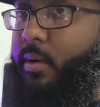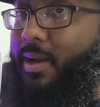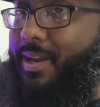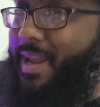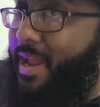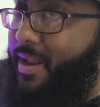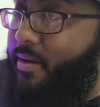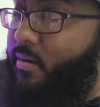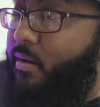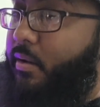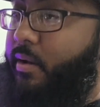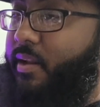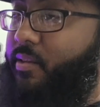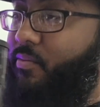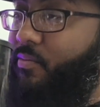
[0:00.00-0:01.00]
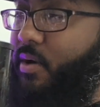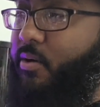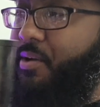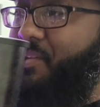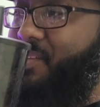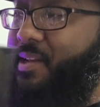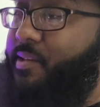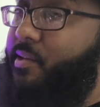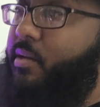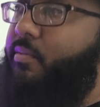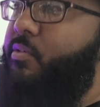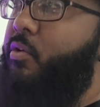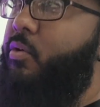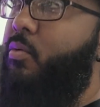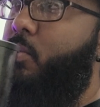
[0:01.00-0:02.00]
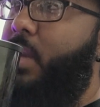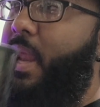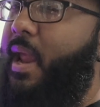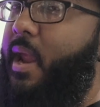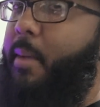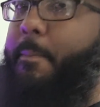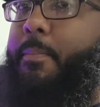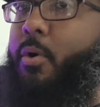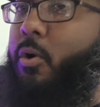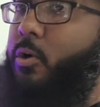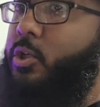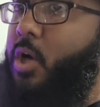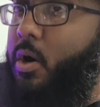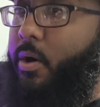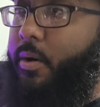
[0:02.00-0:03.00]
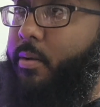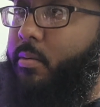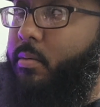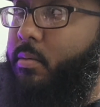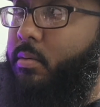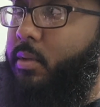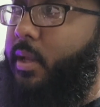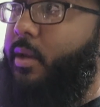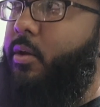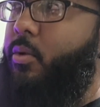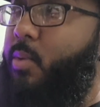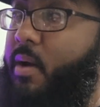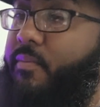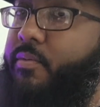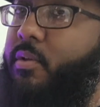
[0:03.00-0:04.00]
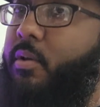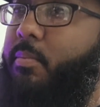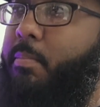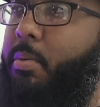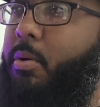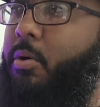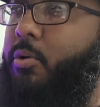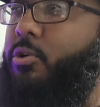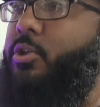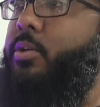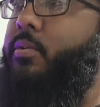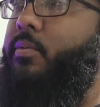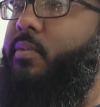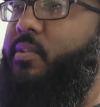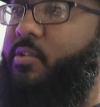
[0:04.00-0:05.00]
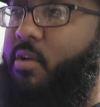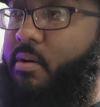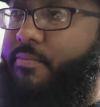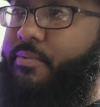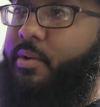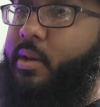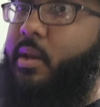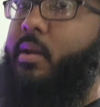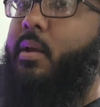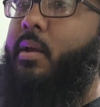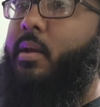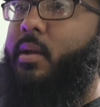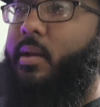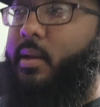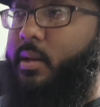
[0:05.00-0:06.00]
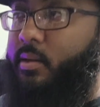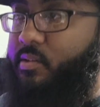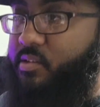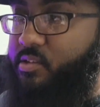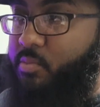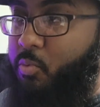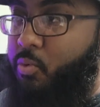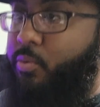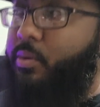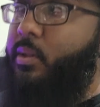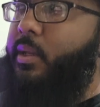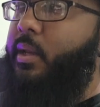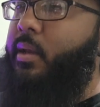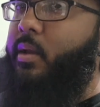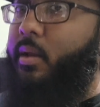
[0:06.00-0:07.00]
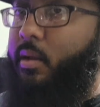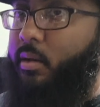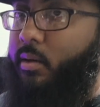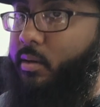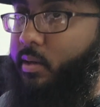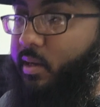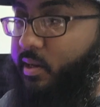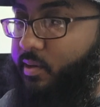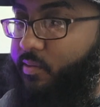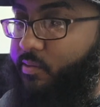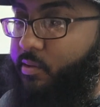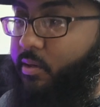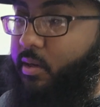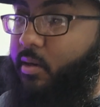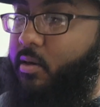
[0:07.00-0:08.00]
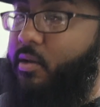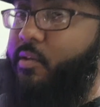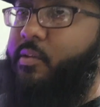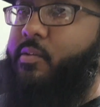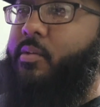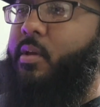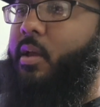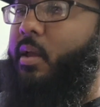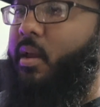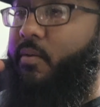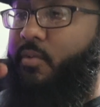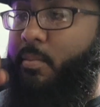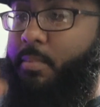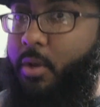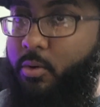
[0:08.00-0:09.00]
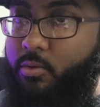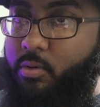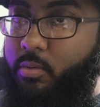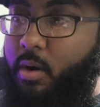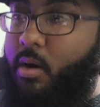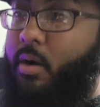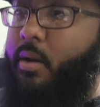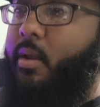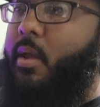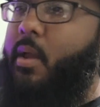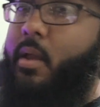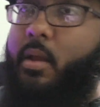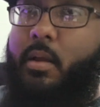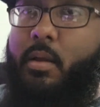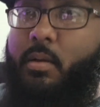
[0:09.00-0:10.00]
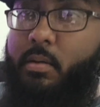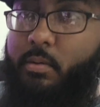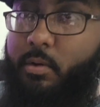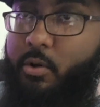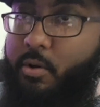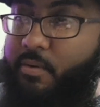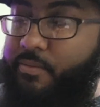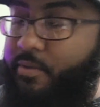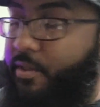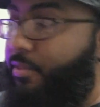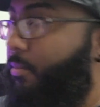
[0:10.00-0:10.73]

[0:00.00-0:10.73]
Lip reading: again, it's very sensitive, so you can't purge hard. Like, you have to purge softly, smoothly, easily, because if you blow too hard, you're gonna flood the